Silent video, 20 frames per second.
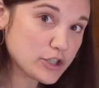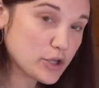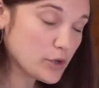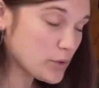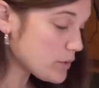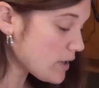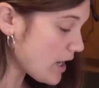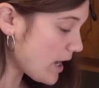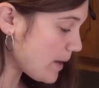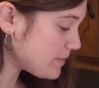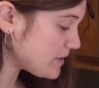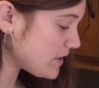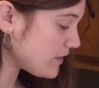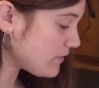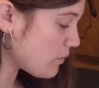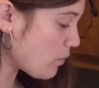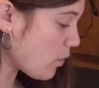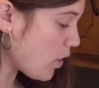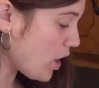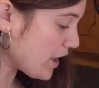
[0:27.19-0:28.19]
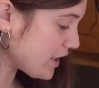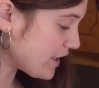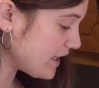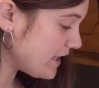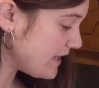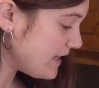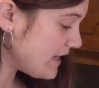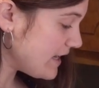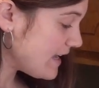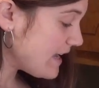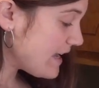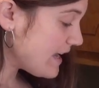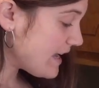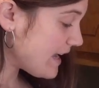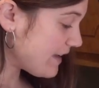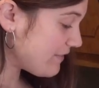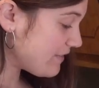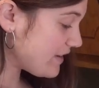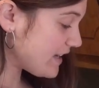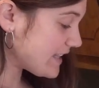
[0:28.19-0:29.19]
2 cups of water.
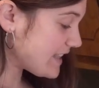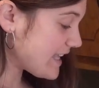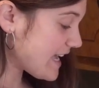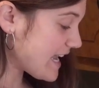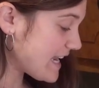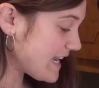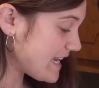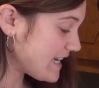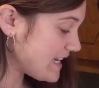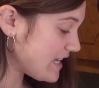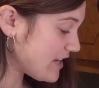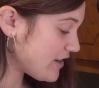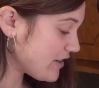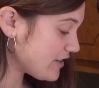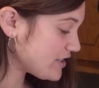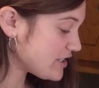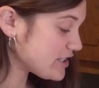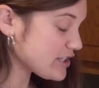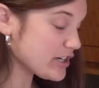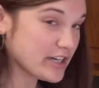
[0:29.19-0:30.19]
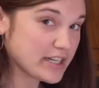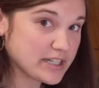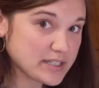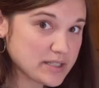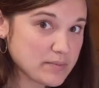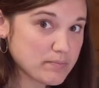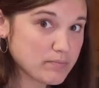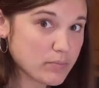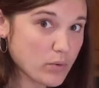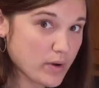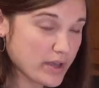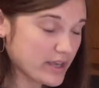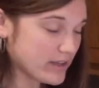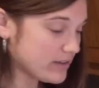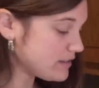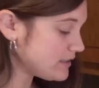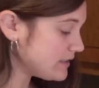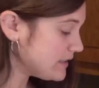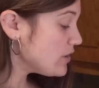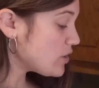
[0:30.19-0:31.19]
I've got that in here starting to
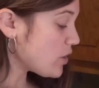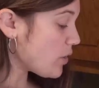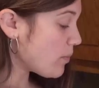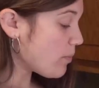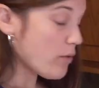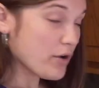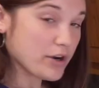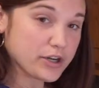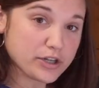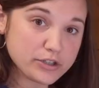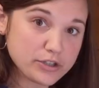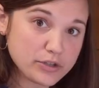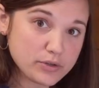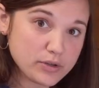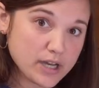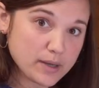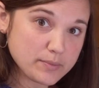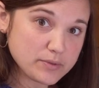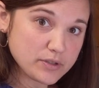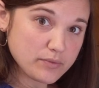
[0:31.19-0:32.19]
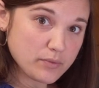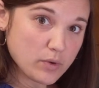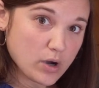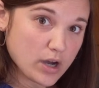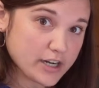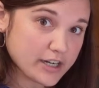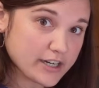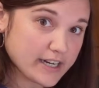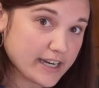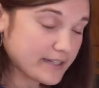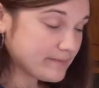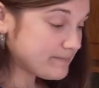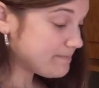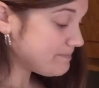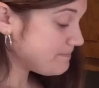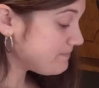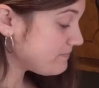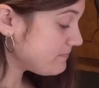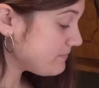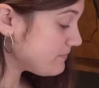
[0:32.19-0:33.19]
boil. So pour your 2 cups of water in
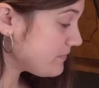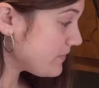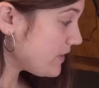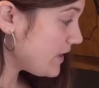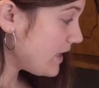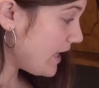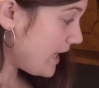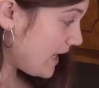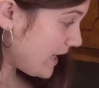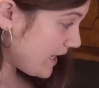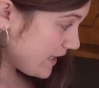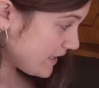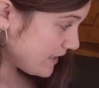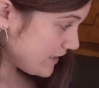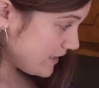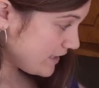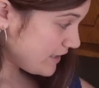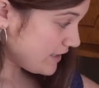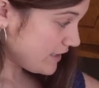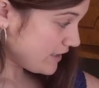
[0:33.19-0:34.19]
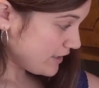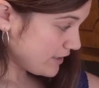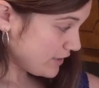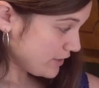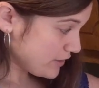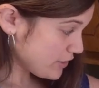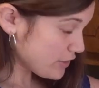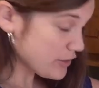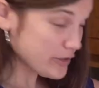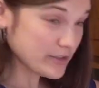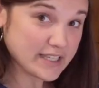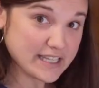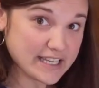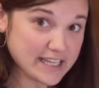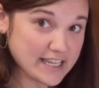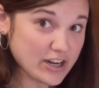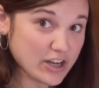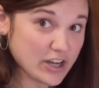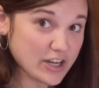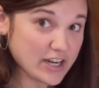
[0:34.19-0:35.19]
and turn the
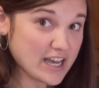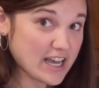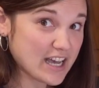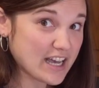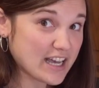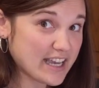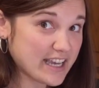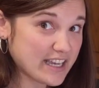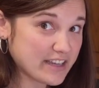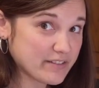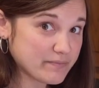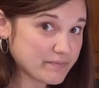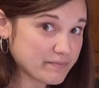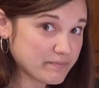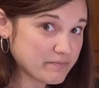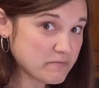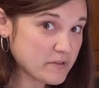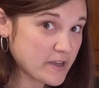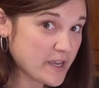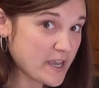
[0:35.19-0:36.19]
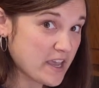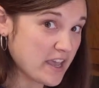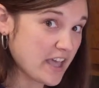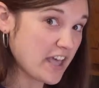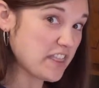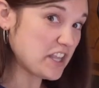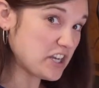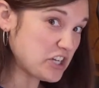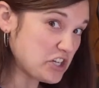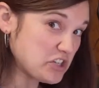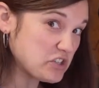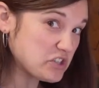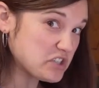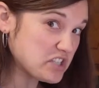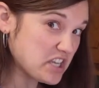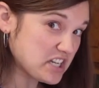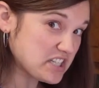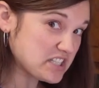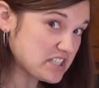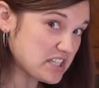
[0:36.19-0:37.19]
heat on high. And then you
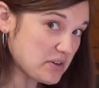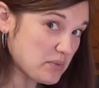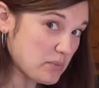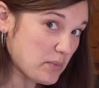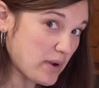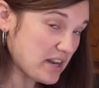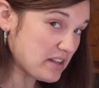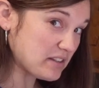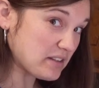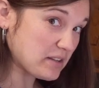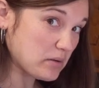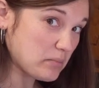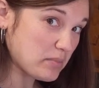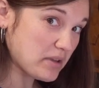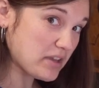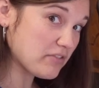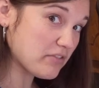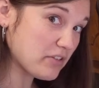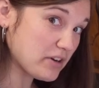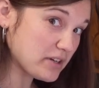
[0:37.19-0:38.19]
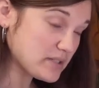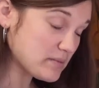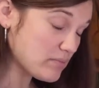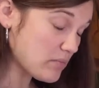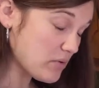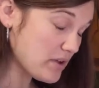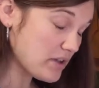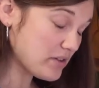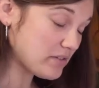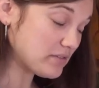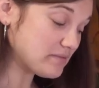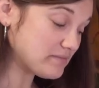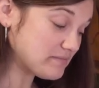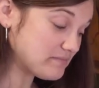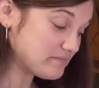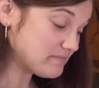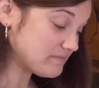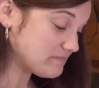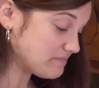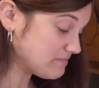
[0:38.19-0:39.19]
just got to sit and wait a little bit for it to boil.
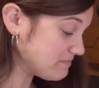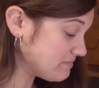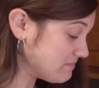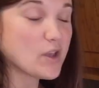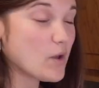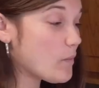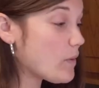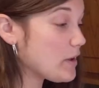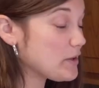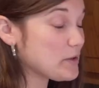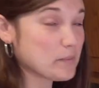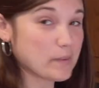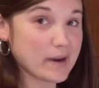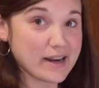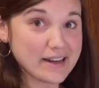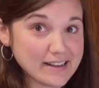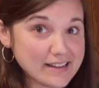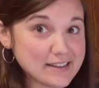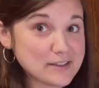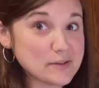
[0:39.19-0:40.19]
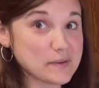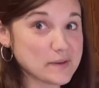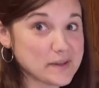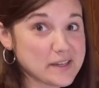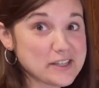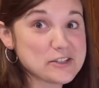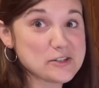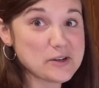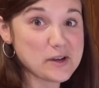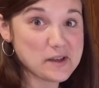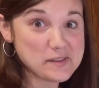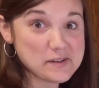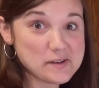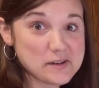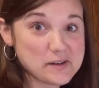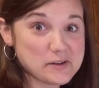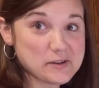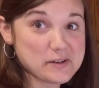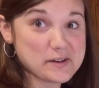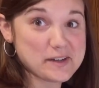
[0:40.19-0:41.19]
While you're waiting, you can get your other
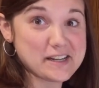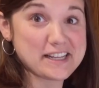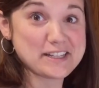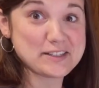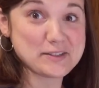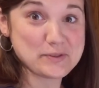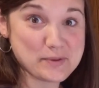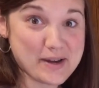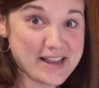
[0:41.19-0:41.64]
ingredients